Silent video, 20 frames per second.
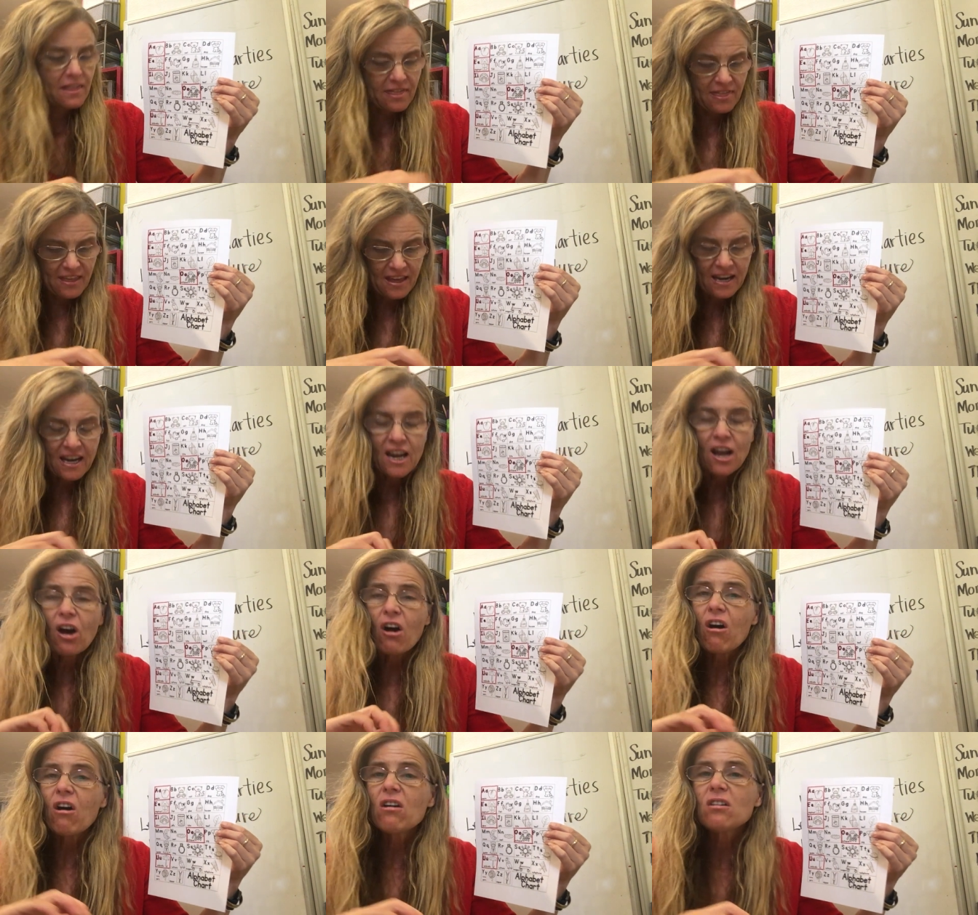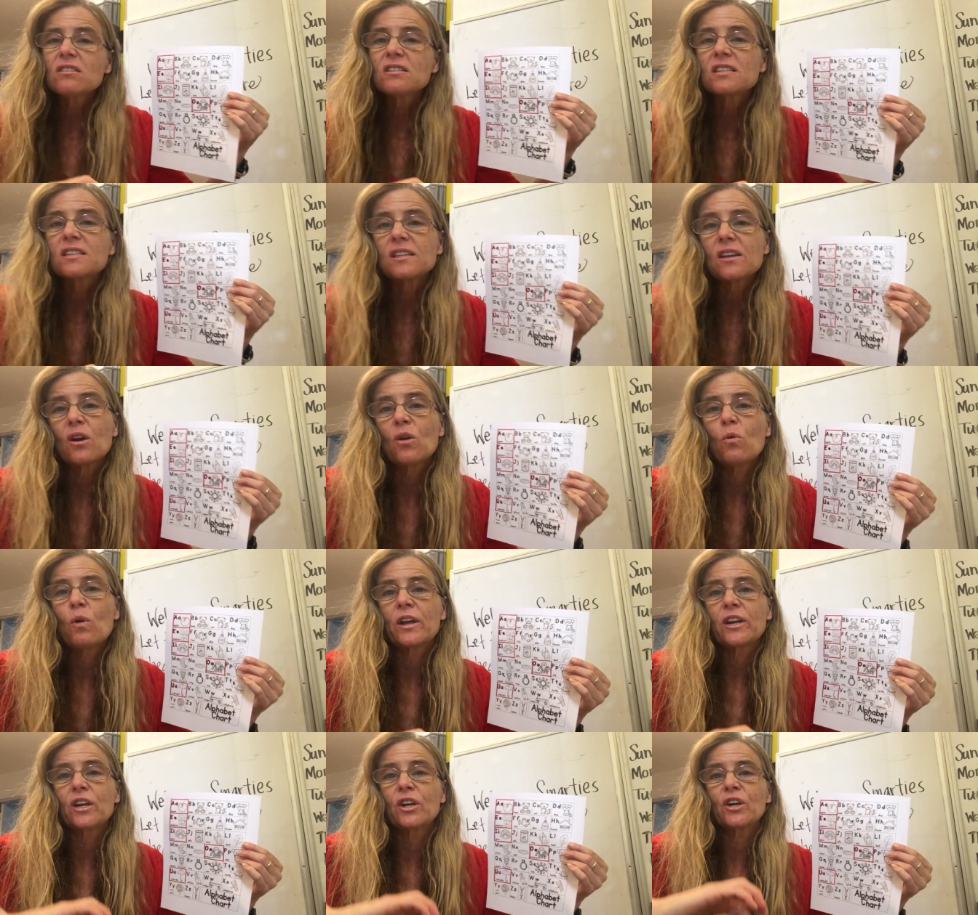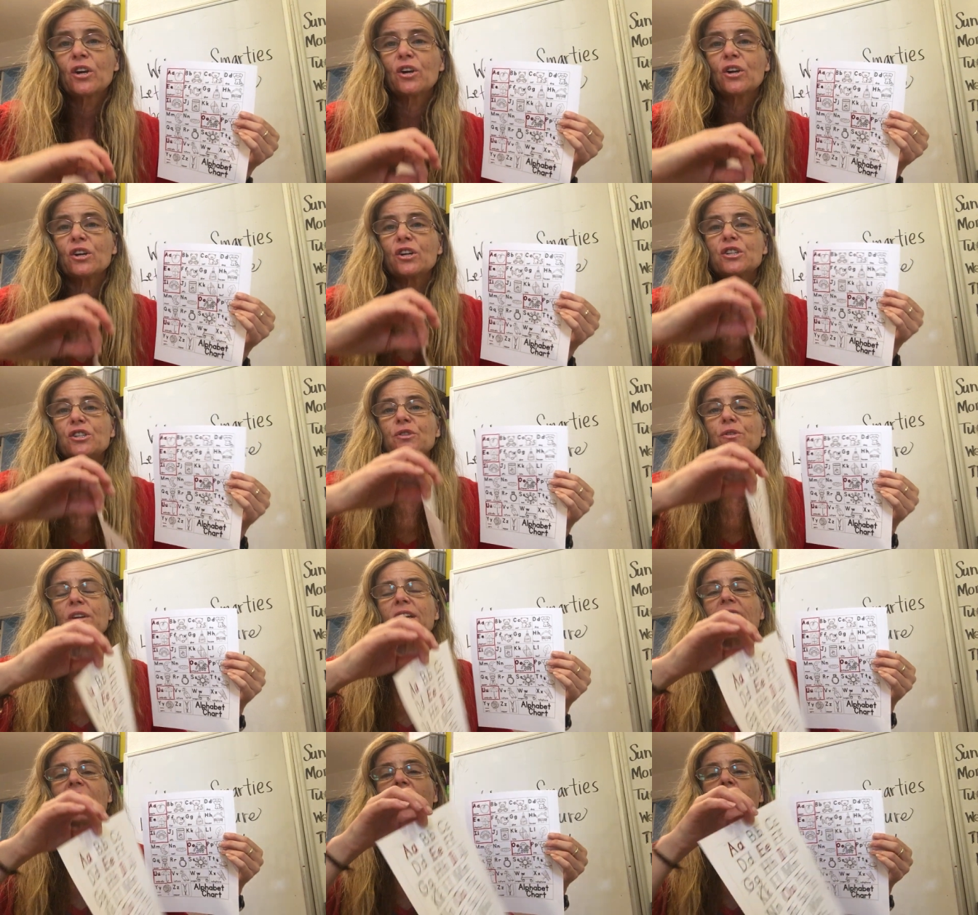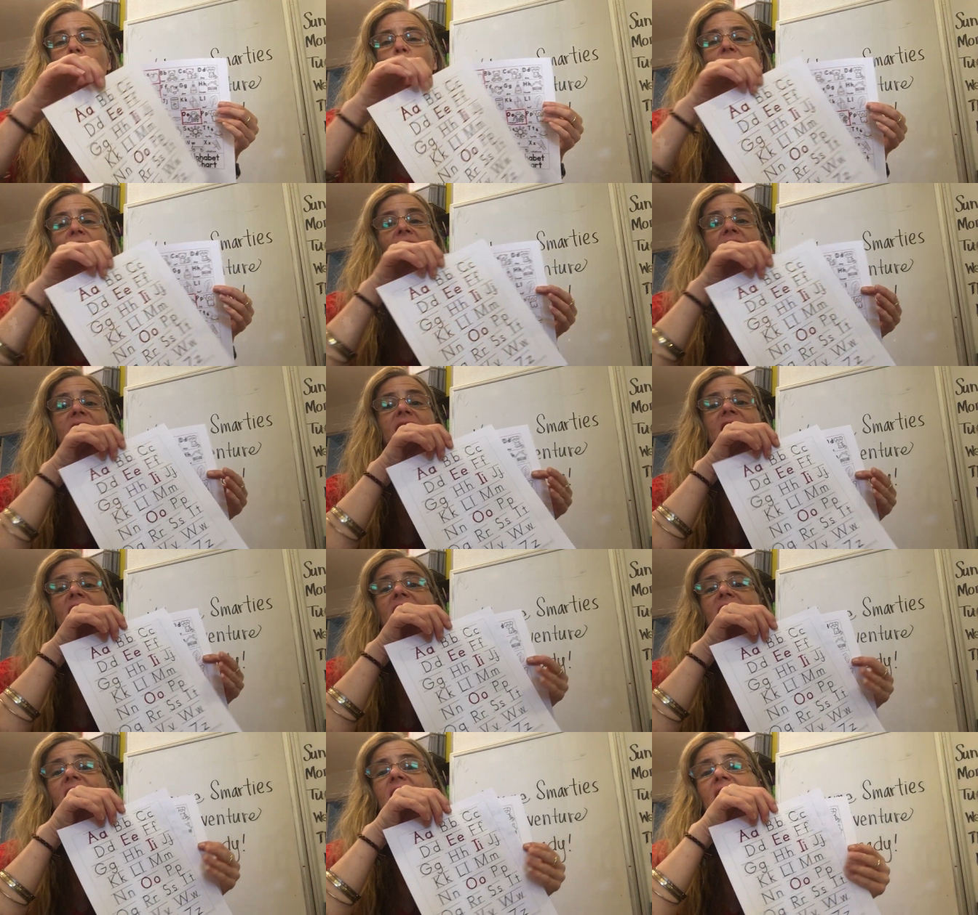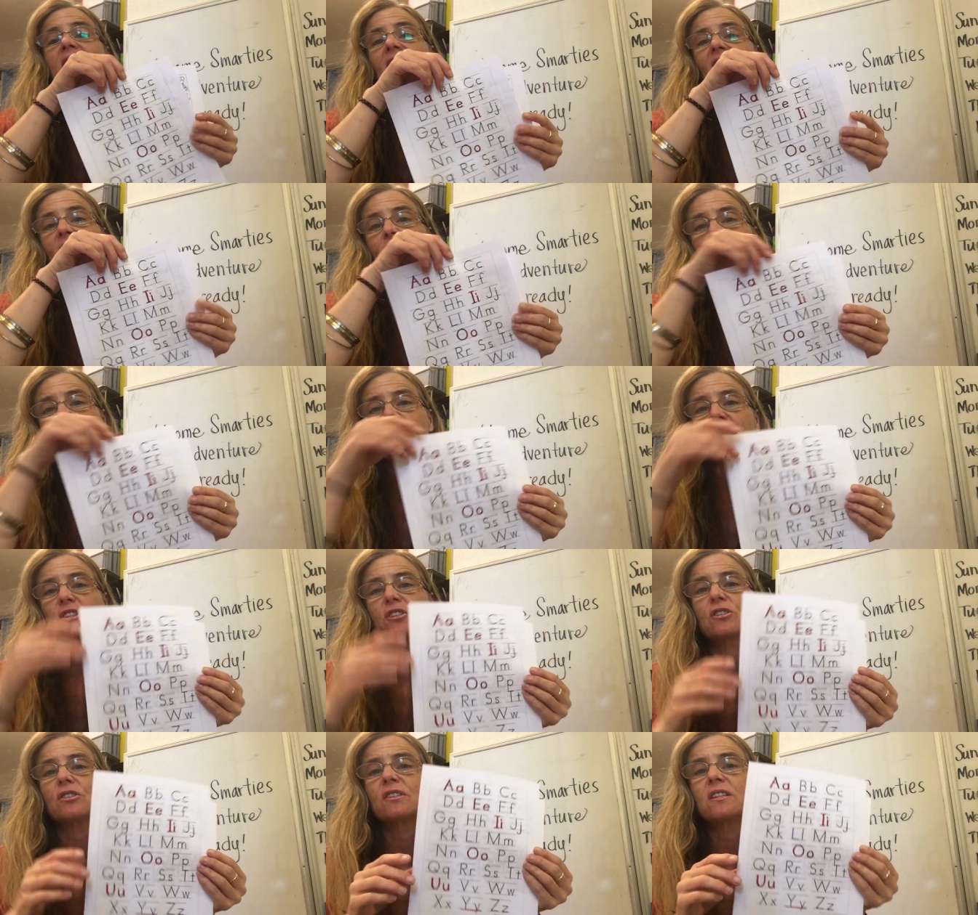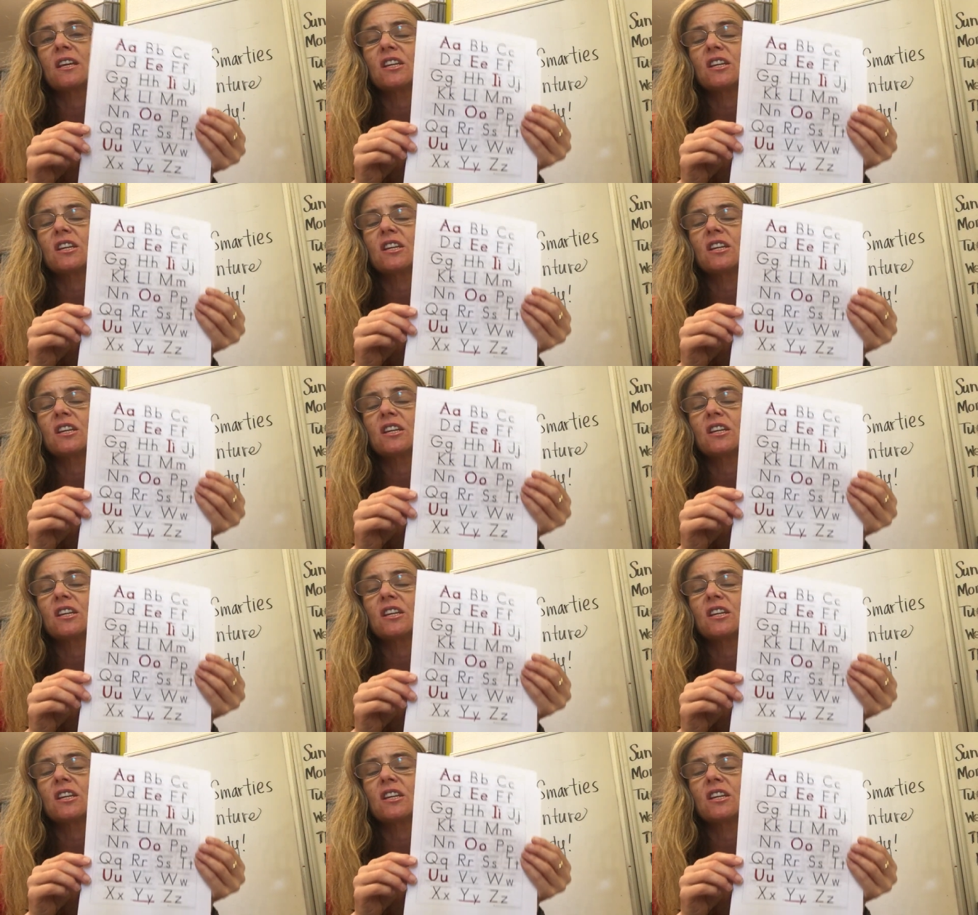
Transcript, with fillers: then I also want to encourage you to get one that doesn't have pictures,